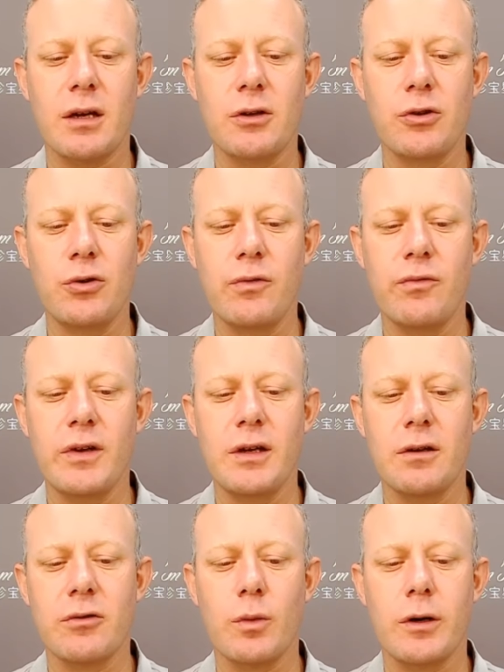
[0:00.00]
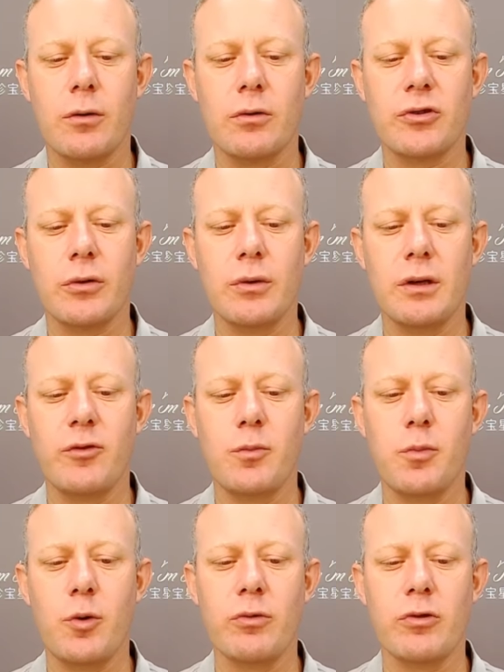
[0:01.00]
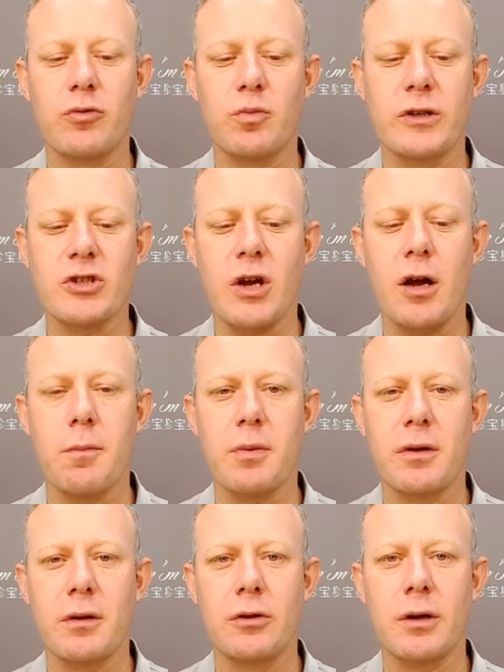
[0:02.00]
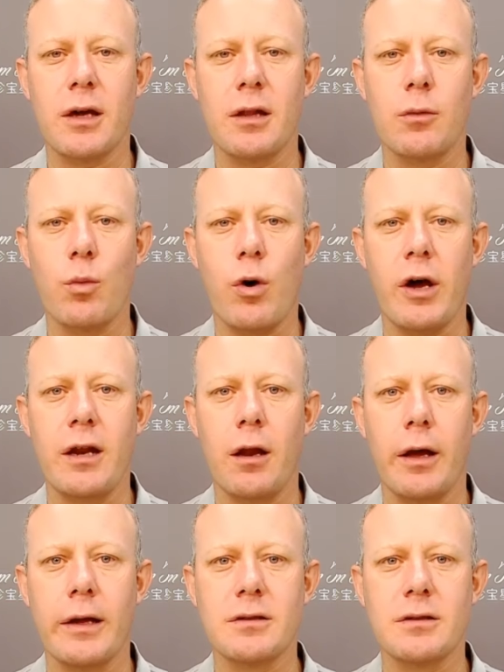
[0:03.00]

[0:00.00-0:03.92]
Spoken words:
UV as well, so if you pull the switch up you get the white light.